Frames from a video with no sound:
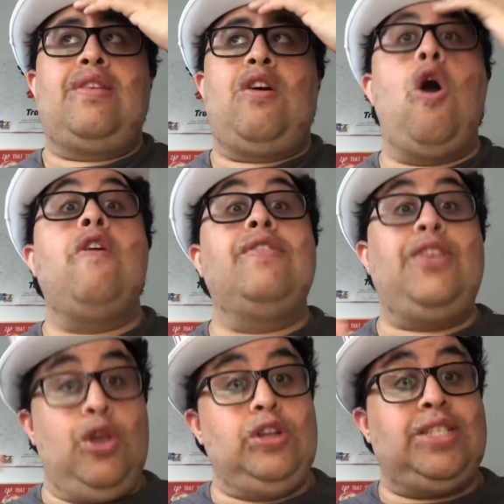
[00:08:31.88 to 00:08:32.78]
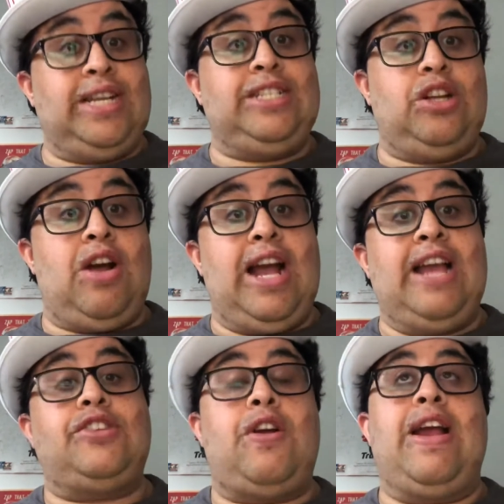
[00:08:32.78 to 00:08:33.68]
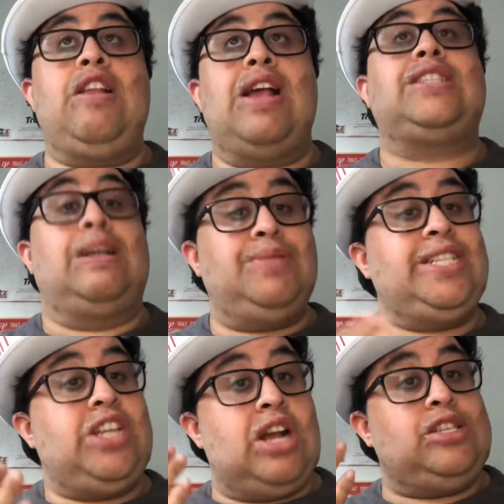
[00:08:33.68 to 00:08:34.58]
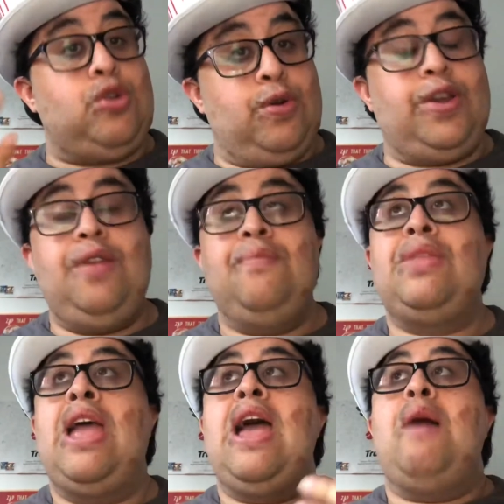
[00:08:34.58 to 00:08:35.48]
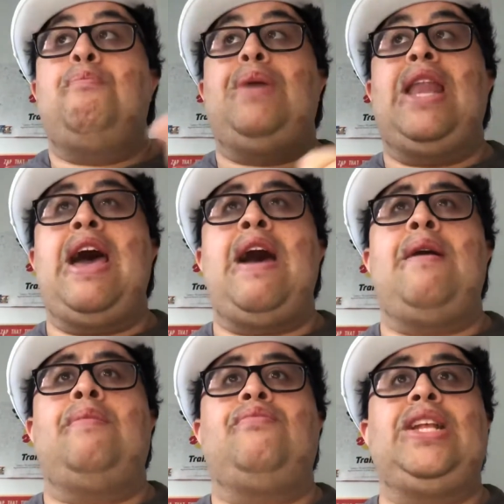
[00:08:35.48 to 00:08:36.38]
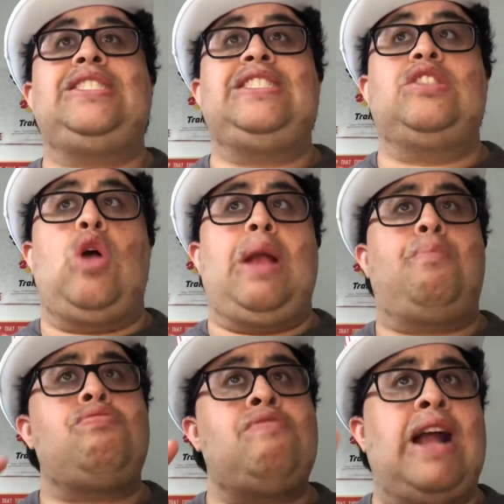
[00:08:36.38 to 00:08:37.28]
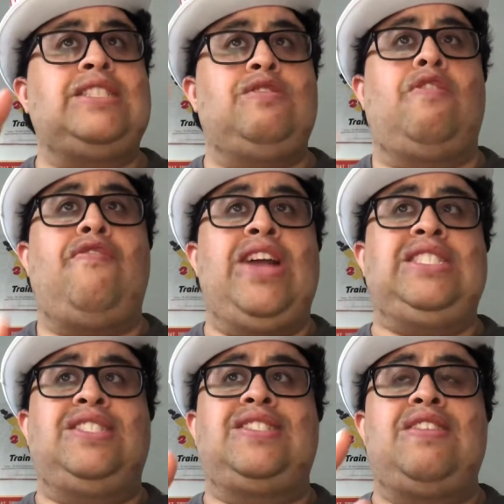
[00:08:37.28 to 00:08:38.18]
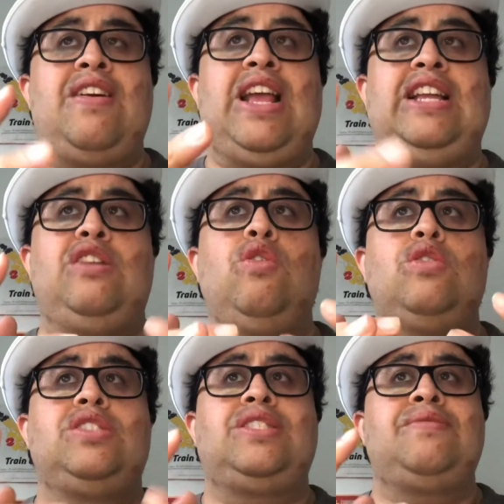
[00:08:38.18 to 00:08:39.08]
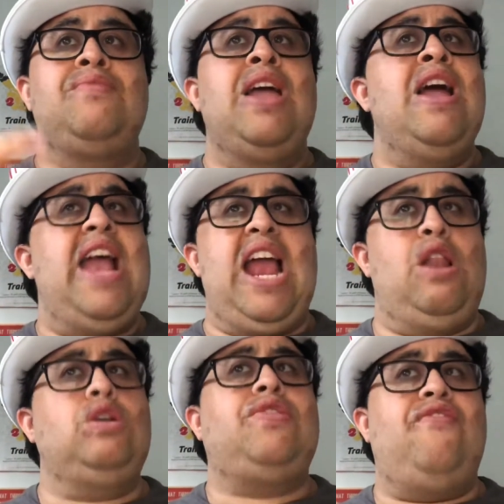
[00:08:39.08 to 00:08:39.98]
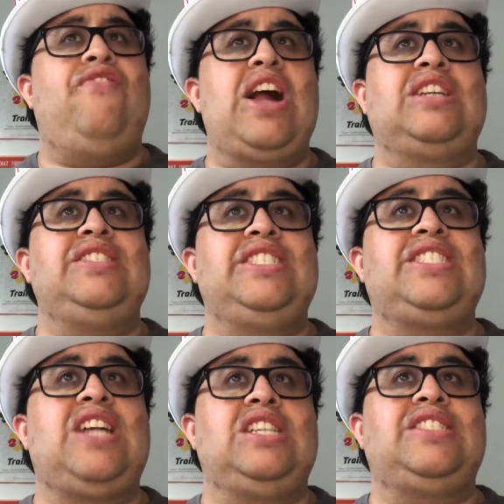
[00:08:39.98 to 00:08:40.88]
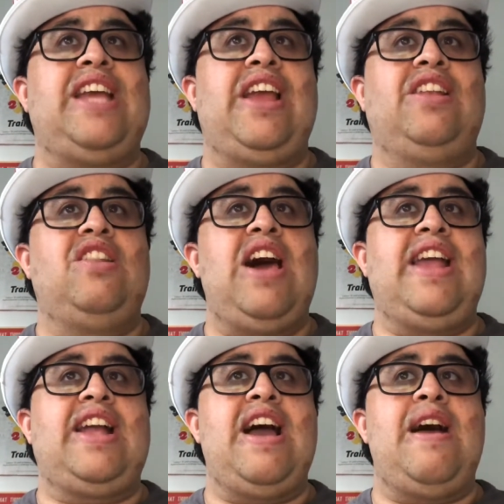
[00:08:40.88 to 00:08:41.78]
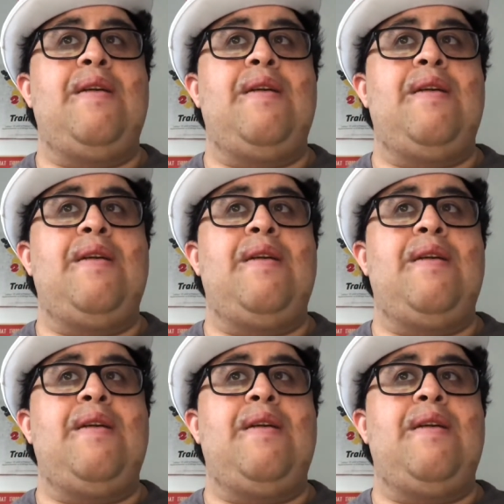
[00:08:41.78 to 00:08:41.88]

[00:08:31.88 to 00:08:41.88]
CGI, sorry. Like, some CGI is good. But this is, like, practical effects. It looks fucking disgusting. Like,